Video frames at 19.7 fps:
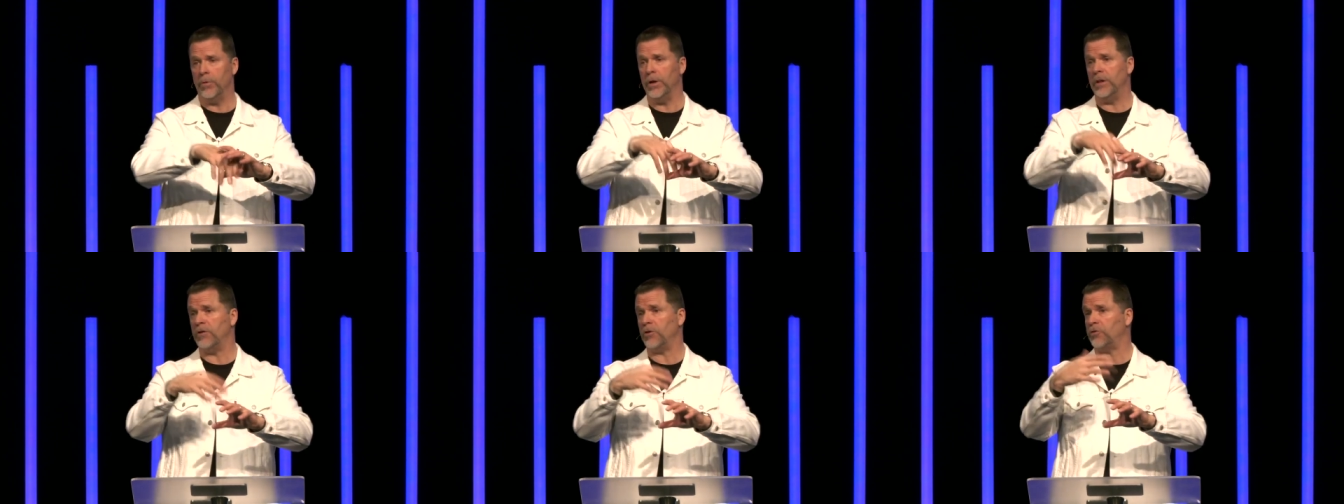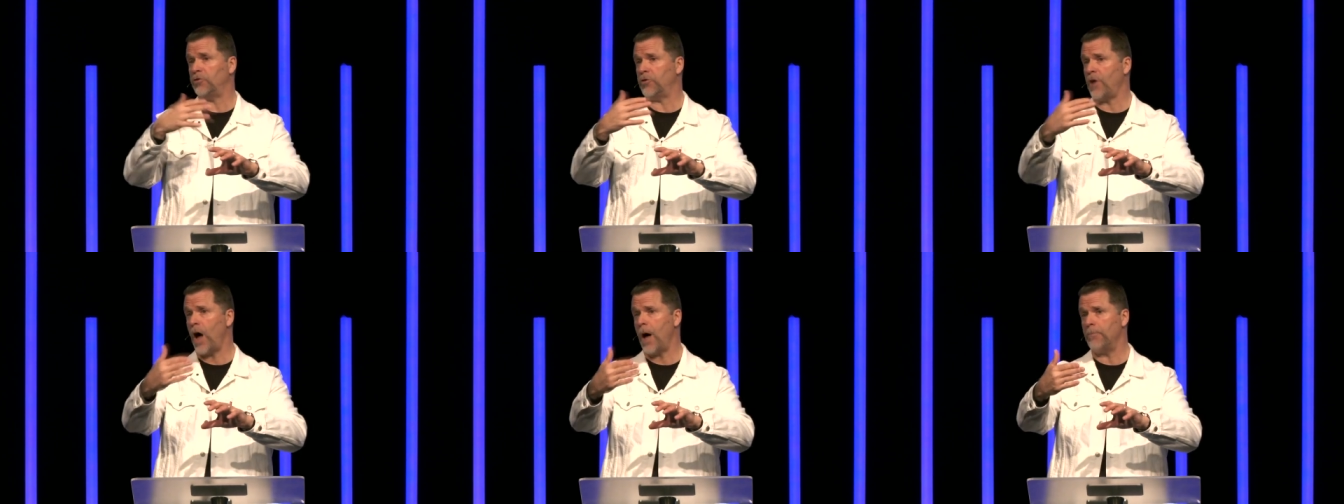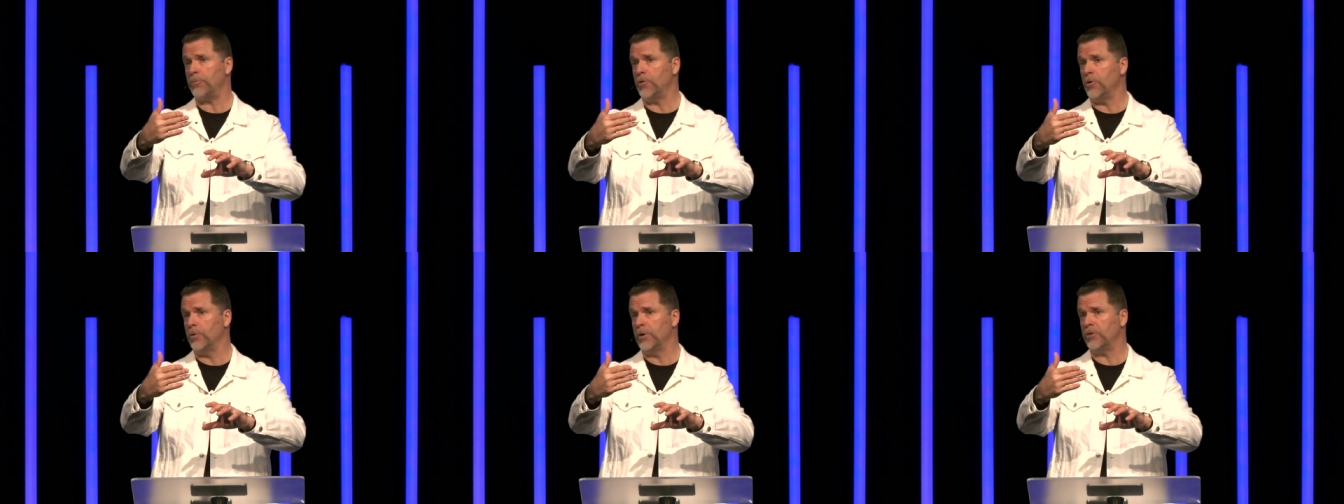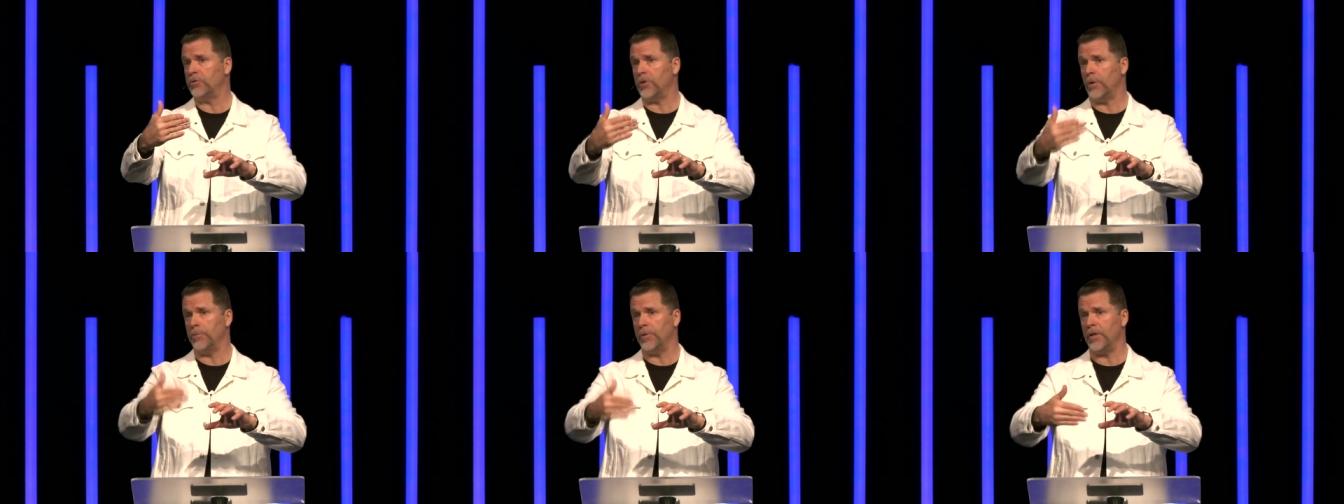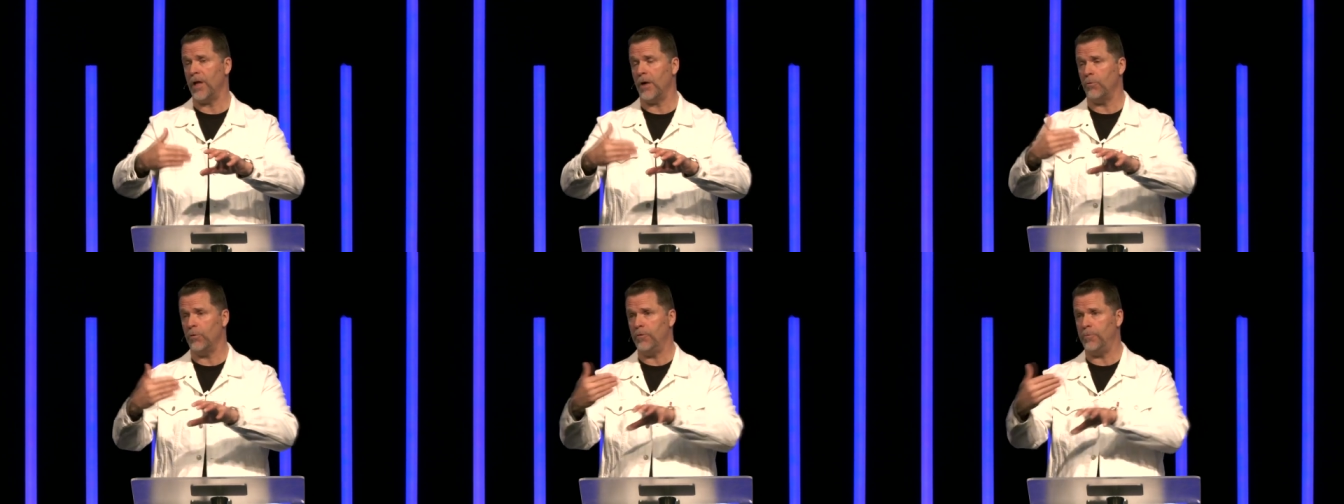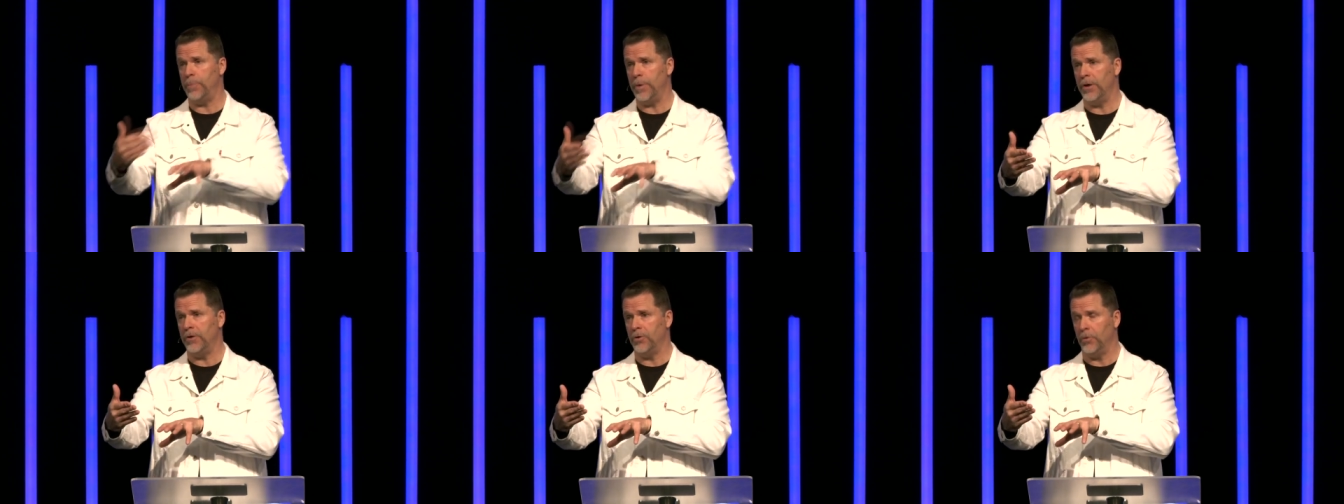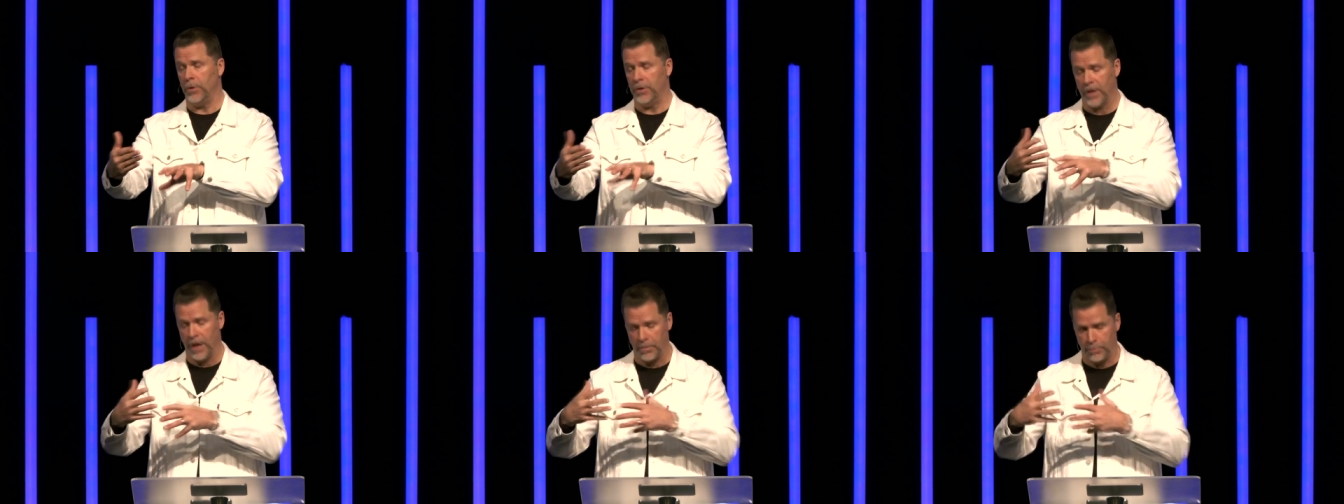We need to stop doing something that we've been
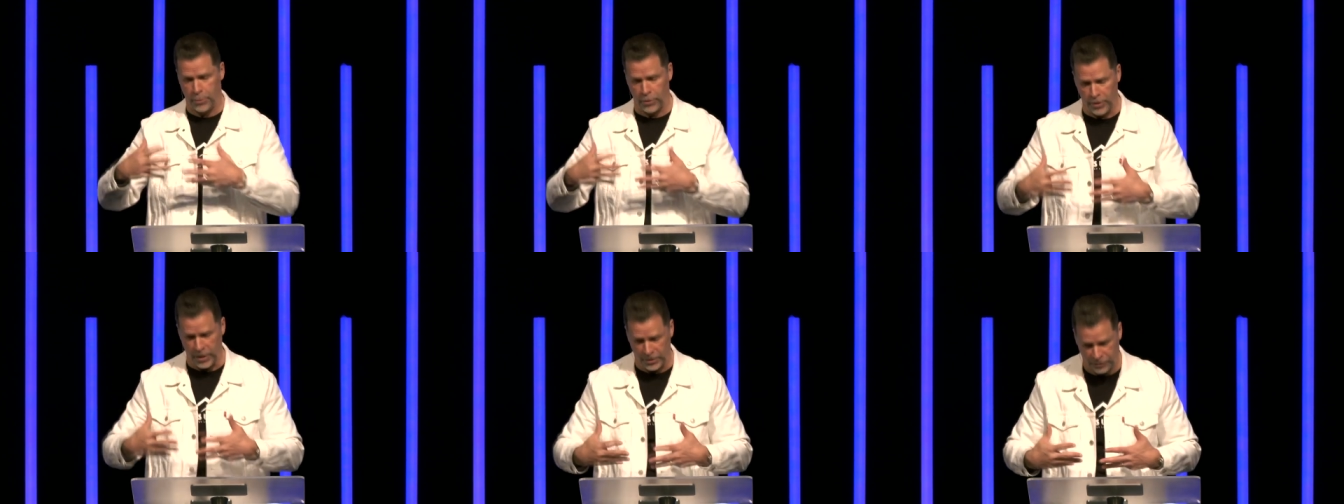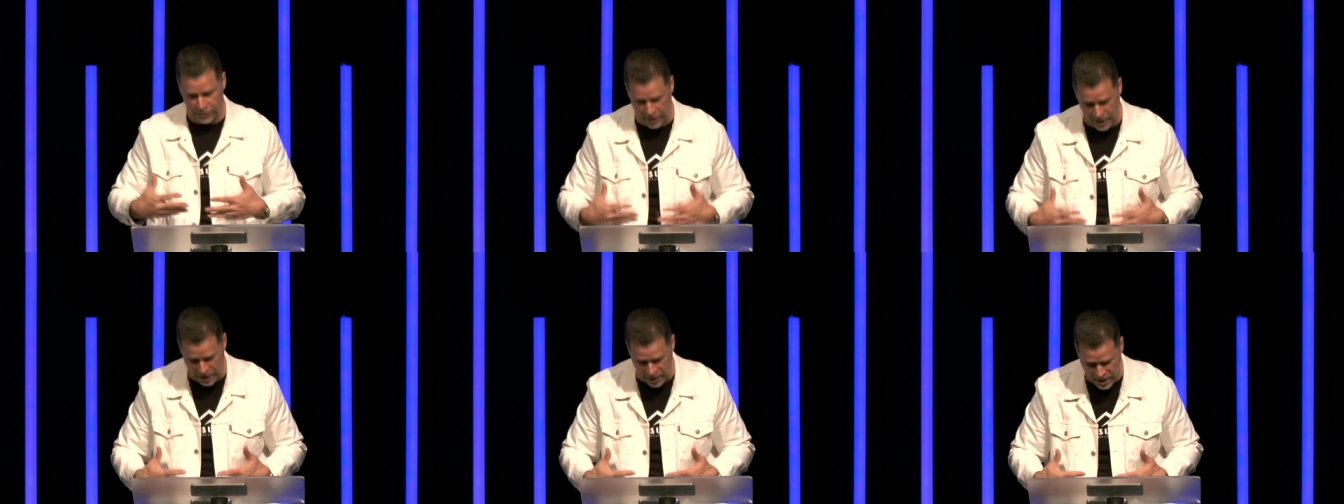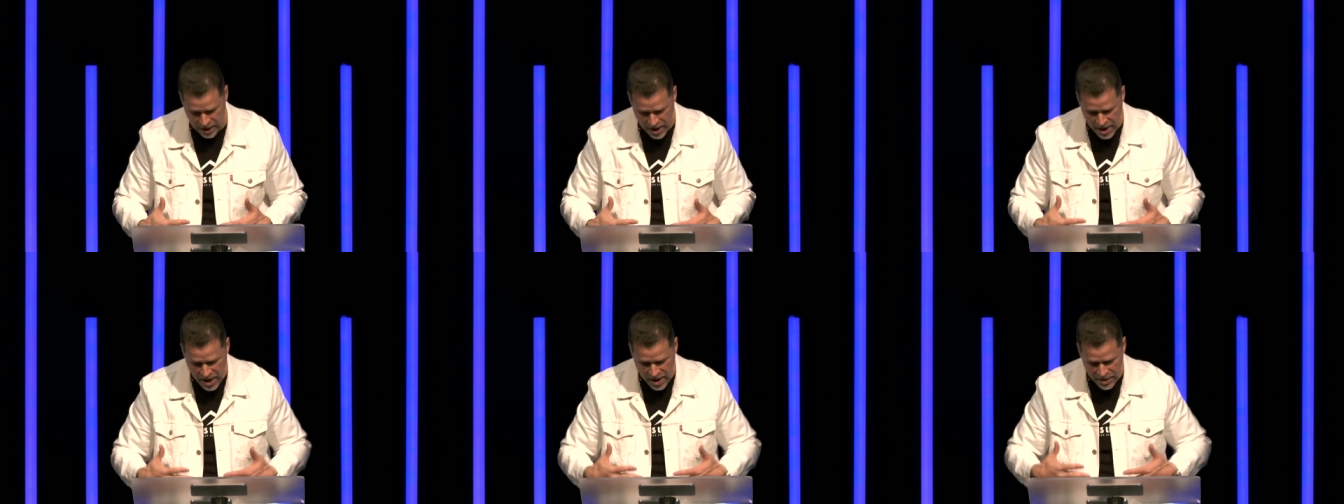doing that put us in